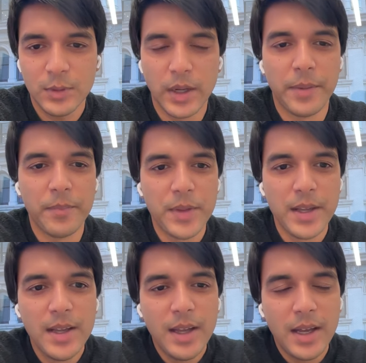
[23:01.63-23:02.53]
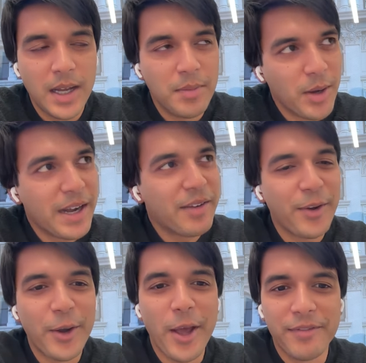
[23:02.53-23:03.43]
Right. Um, all right.
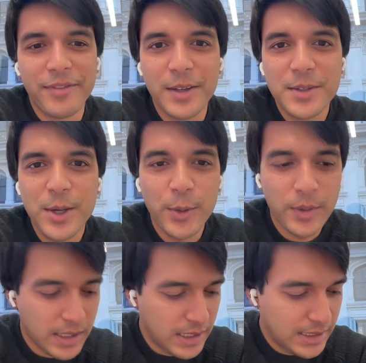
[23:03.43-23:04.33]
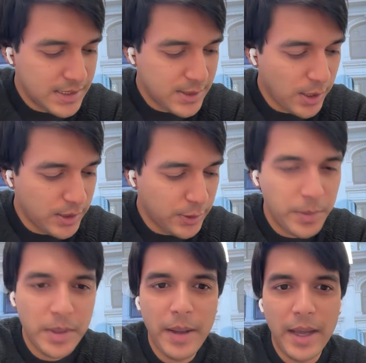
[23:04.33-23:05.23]
Fair enough. So uh, let's talk a little
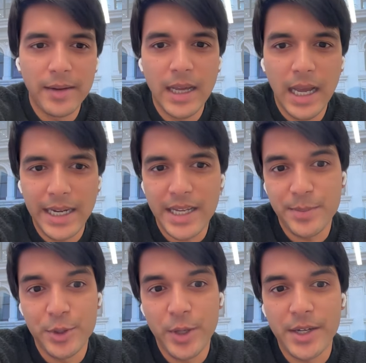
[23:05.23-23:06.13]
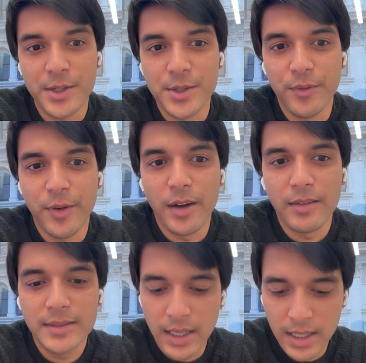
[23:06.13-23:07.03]
bit about uh, customer traction so far.
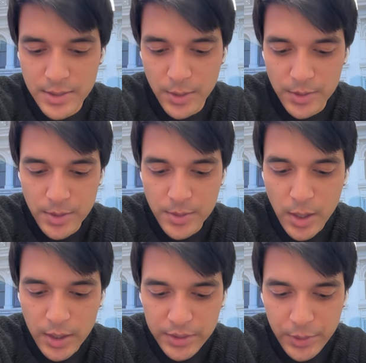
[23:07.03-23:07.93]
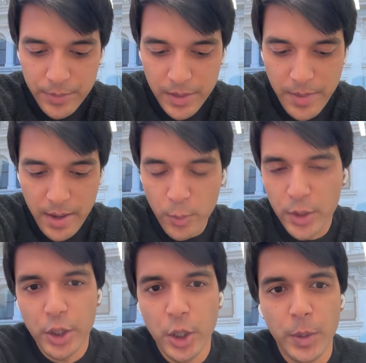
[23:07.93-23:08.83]
Uh, so so talk a little bit about what
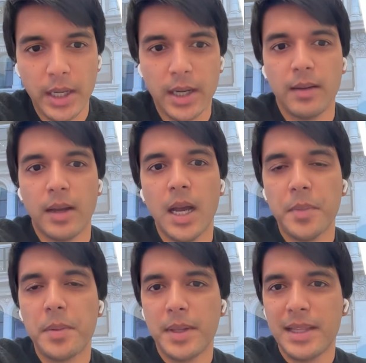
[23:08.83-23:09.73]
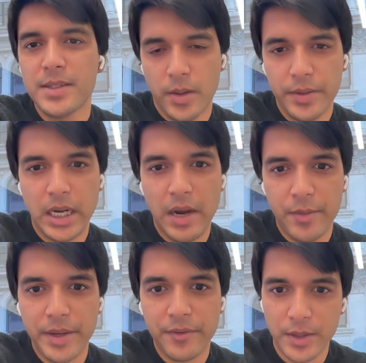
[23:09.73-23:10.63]
you're doing. Um, maybe let's start with the
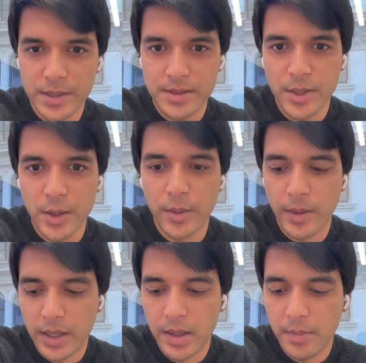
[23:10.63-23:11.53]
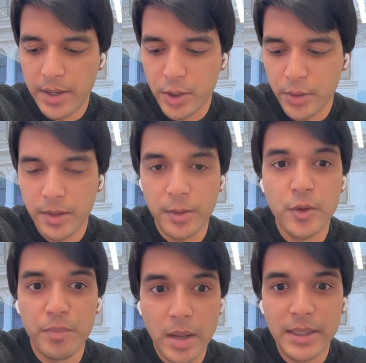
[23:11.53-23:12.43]
government first. So um, I know that
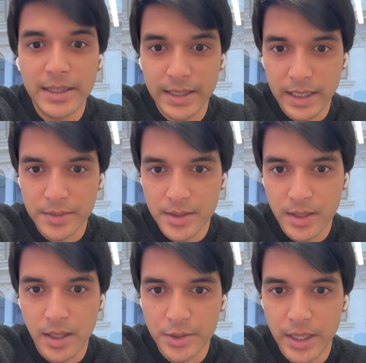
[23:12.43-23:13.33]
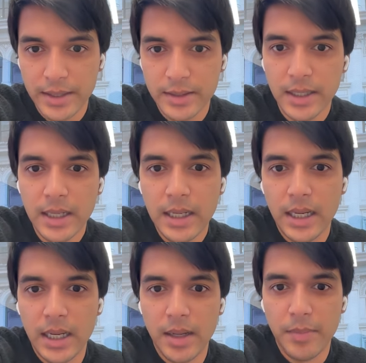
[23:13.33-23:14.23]
you've publicly announced a contract,
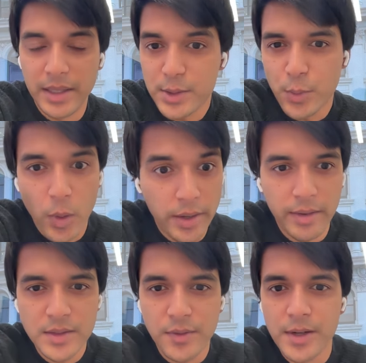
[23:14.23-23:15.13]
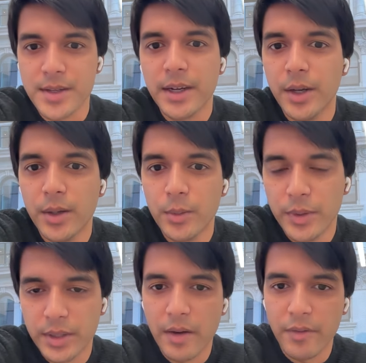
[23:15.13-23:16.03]
um, at least one, as far as I know, with
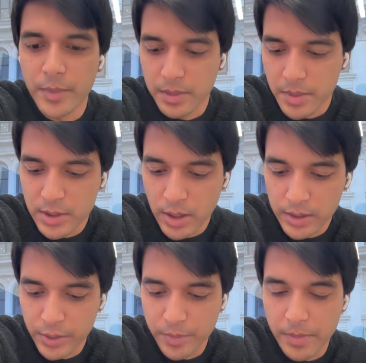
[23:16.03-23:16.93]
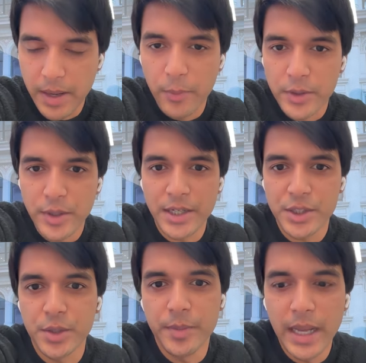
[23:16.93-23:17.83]
the government. Maybe talk a little bit about what
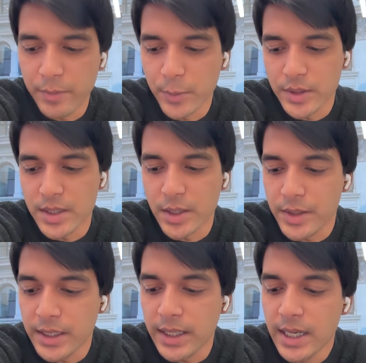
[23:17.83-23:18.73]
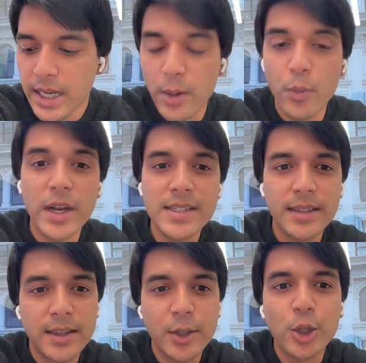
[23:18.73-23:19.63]
traction you've been having with the D O D and what is it
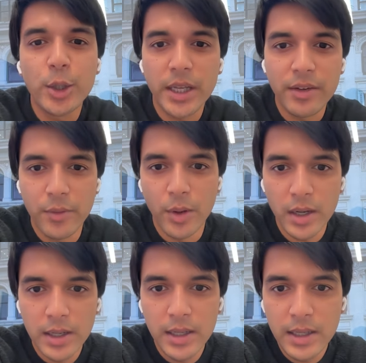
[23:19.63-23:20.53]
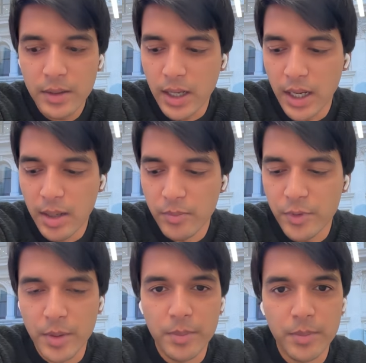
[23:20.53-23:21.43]
that they're looking for um,
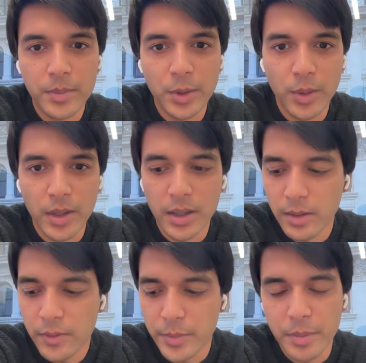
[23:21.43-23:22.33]
from your from your